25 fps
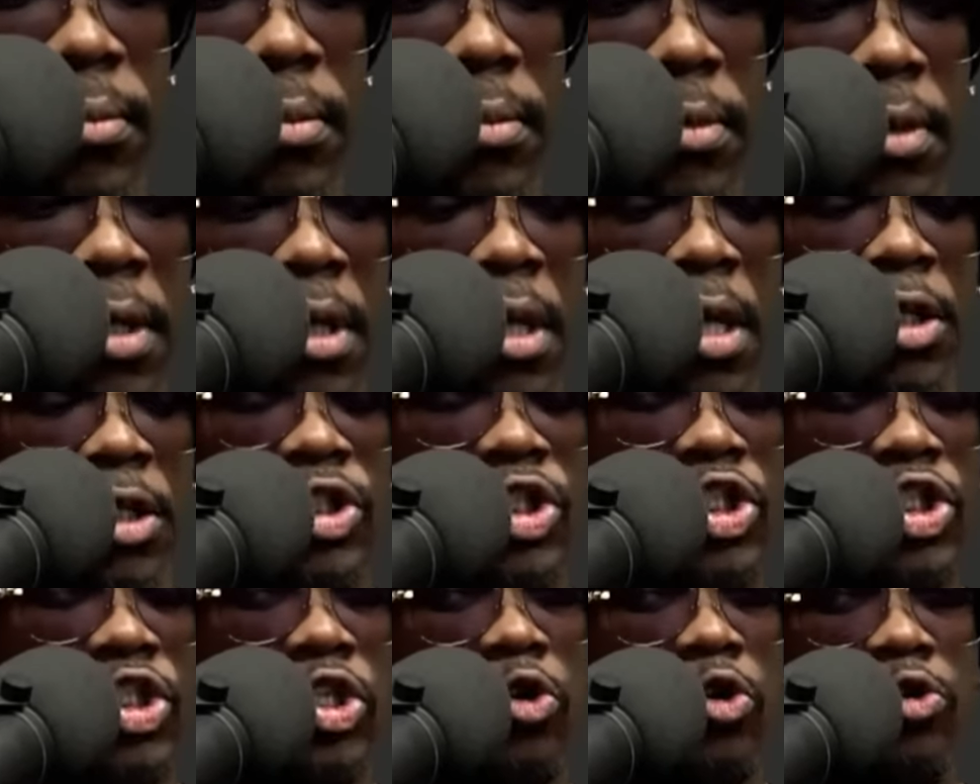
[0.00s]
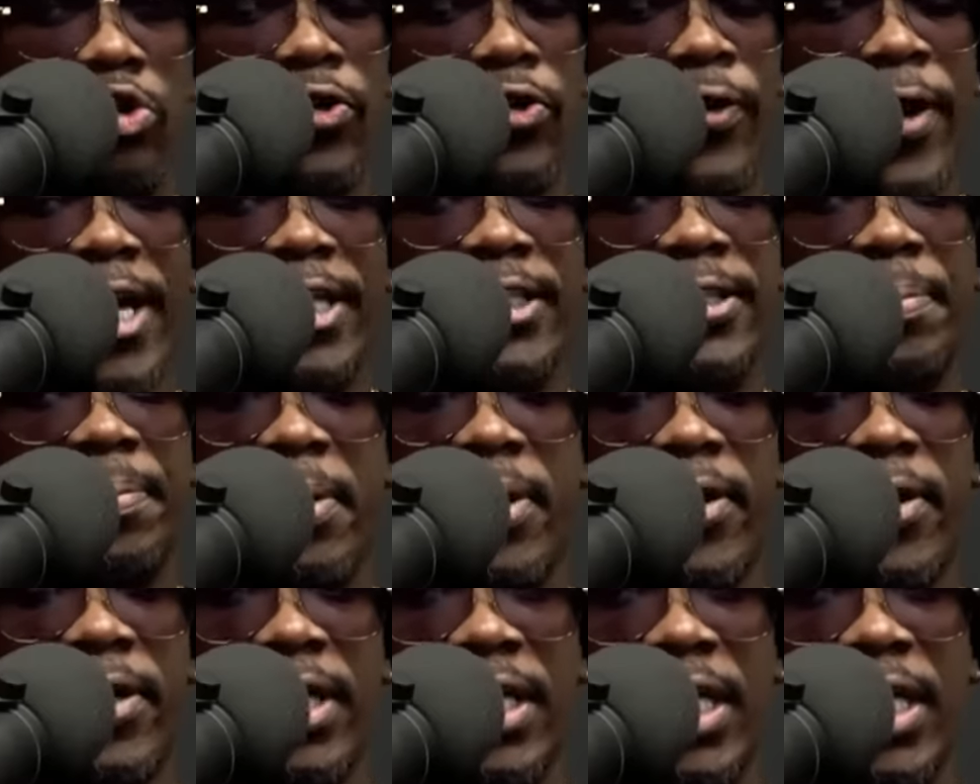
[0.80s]
so
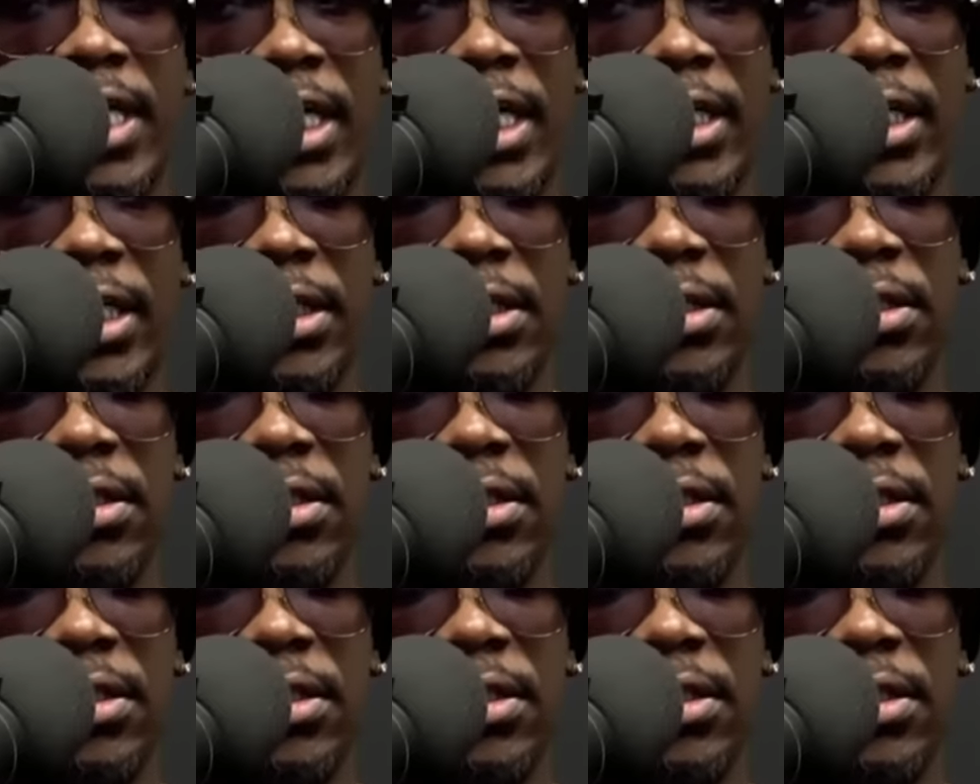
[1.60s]
transparent and honest